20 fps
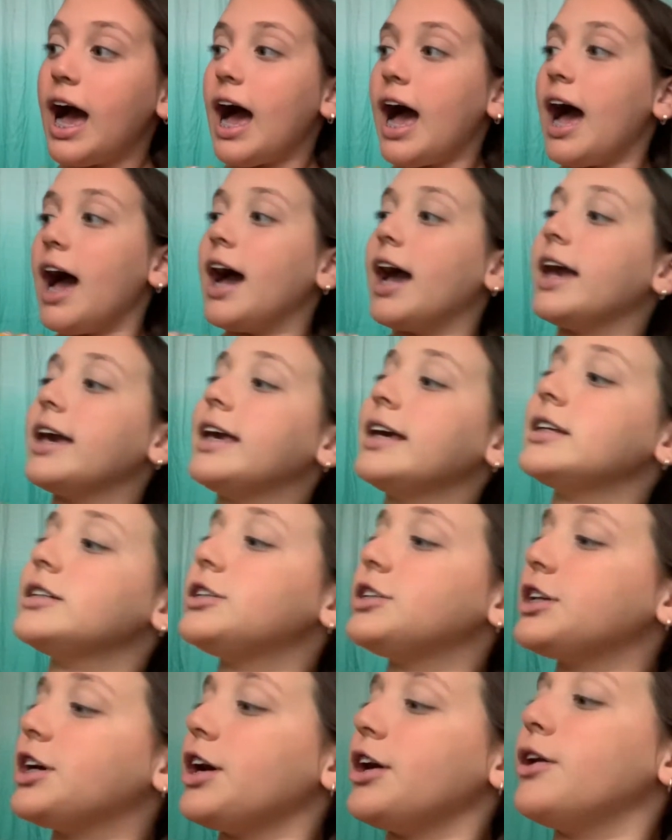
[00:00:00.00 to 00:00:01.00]
I get
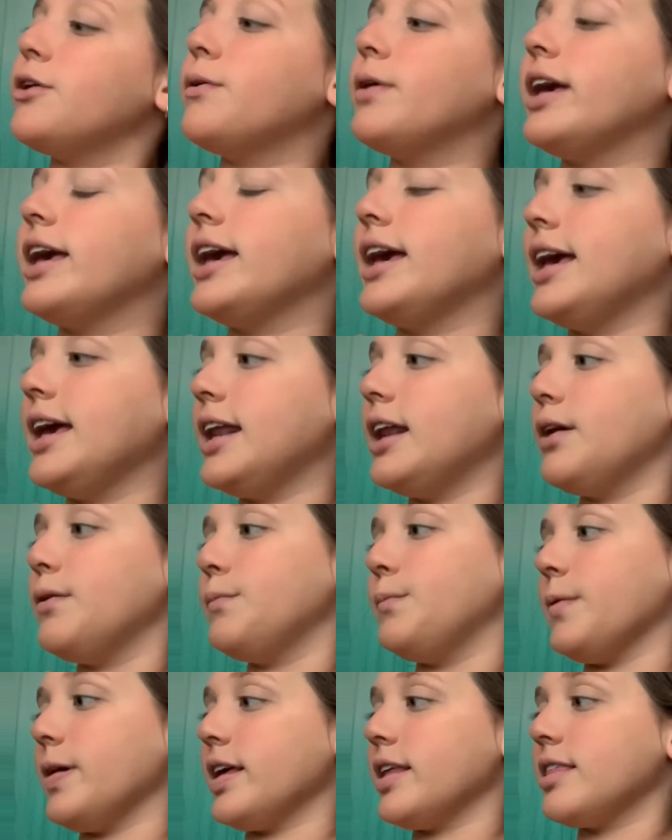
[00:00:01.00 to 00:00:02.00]
to go in
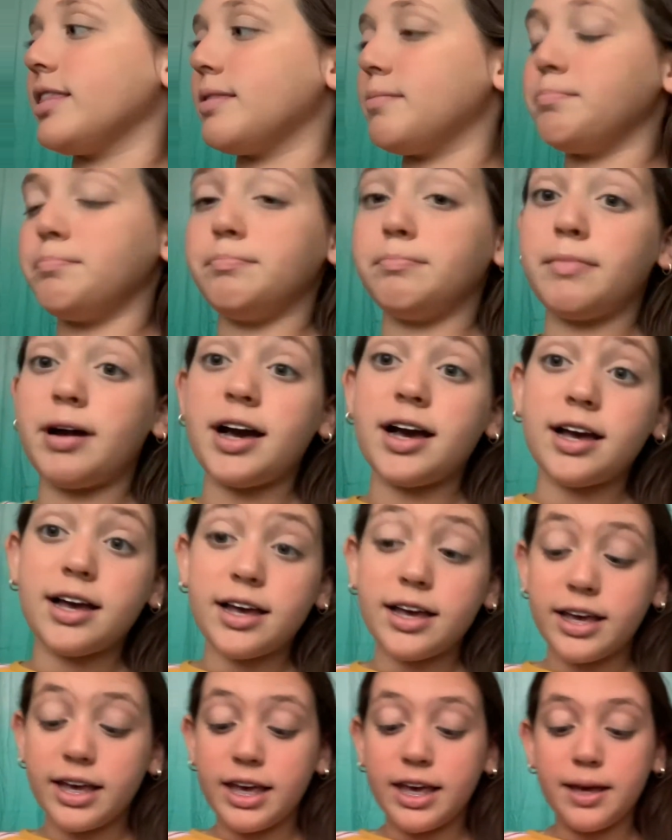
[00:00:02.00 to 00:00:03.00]
with
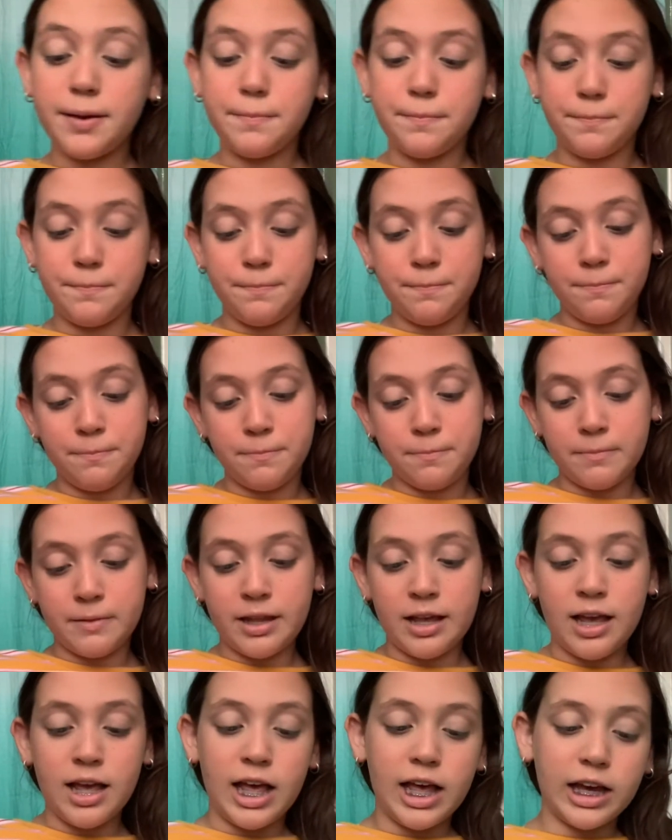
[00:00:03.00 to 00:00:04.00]
my
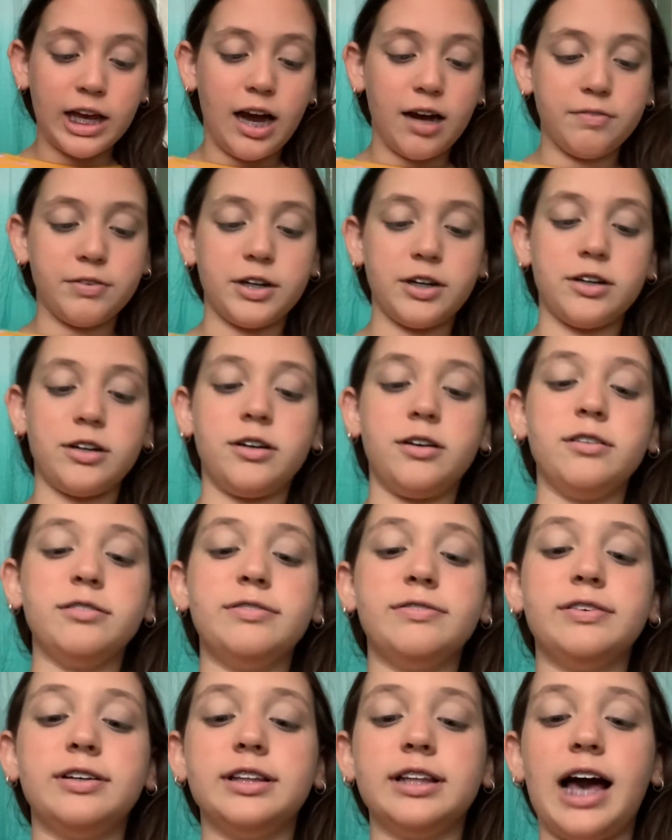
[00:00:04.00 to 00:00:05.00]
CoverGirl
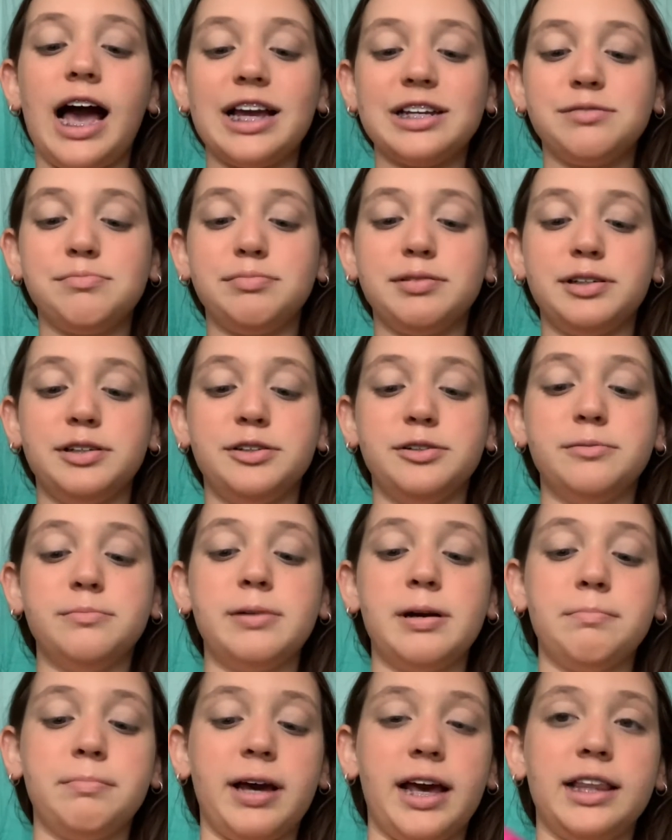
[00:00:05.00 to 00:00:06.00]
Full Lash Bloom
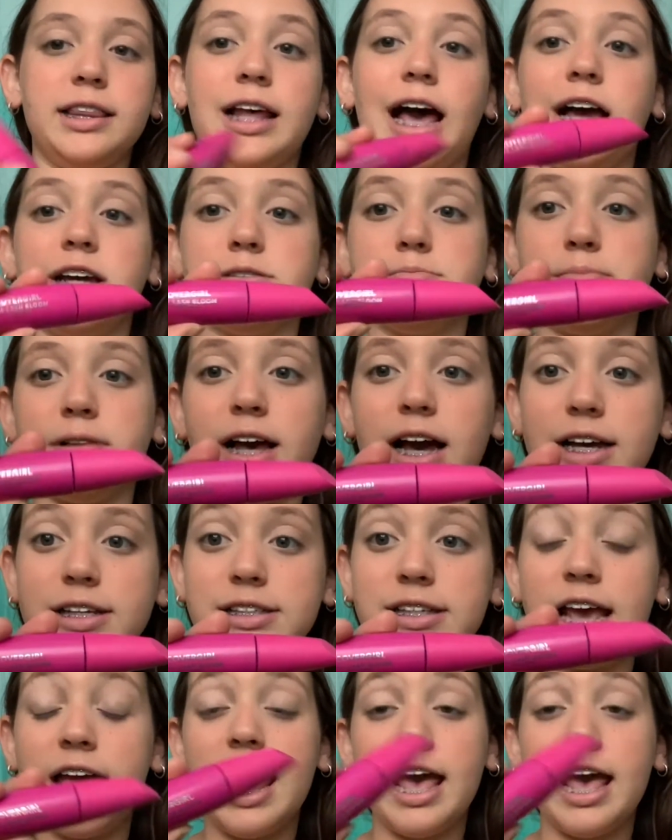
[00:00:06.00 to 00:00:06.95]
by Lash Blast.